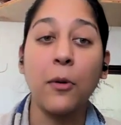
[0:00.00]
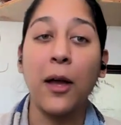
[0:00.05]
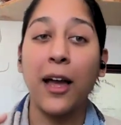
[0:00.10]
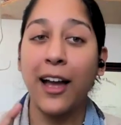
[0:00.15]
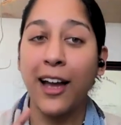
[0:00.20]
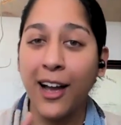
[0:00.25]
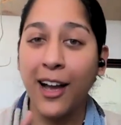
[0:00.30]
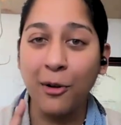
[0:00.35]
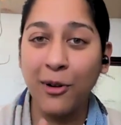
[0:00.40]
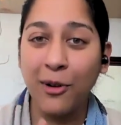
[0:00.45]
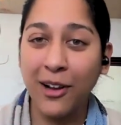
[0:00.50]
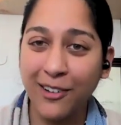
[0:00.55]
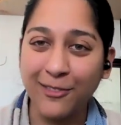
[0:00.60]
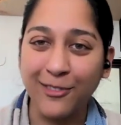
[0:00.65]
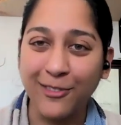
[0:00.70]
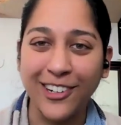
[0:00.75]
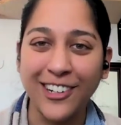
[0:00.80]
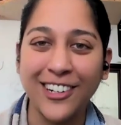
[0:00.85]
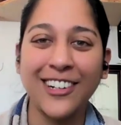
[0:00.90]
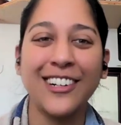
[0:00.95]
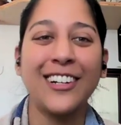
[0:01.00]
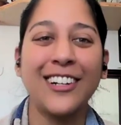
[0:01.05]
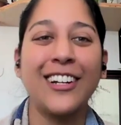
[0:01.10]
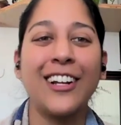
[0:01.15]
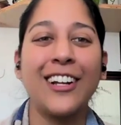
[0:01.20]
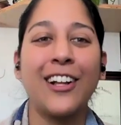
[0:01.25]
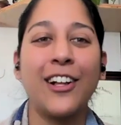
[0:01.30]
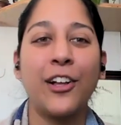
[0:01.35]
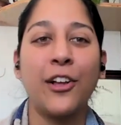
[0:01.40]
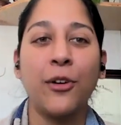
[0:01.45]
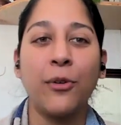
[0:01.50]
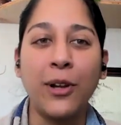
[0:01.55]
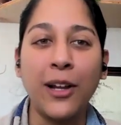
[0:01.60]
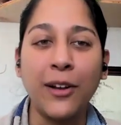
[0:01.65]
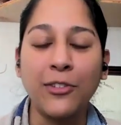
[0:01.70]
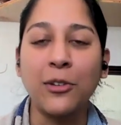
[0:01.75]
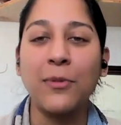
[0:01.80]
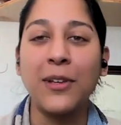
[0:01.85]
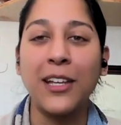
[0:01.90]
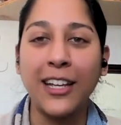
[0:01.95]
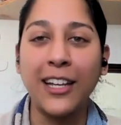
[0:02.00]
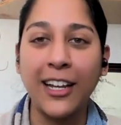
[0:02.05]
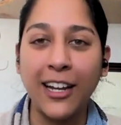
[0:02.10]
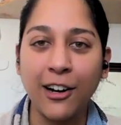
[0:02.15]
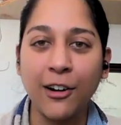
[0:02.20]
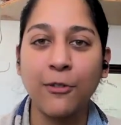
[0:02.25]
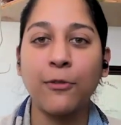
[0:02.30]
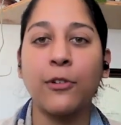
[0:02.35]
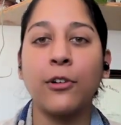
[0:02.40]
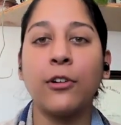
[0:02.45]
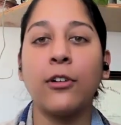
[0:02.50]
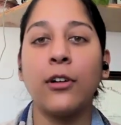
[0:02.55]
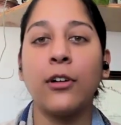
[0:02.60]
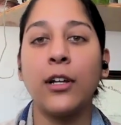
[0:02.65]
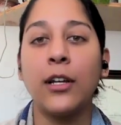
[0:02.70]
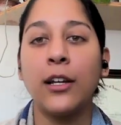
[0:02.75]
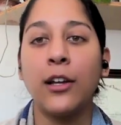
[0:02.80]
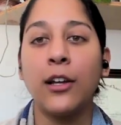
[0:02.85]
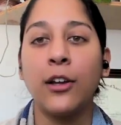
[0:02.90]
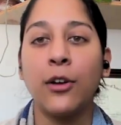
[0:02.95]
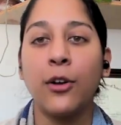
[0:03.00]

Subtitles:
However, you have to be careful.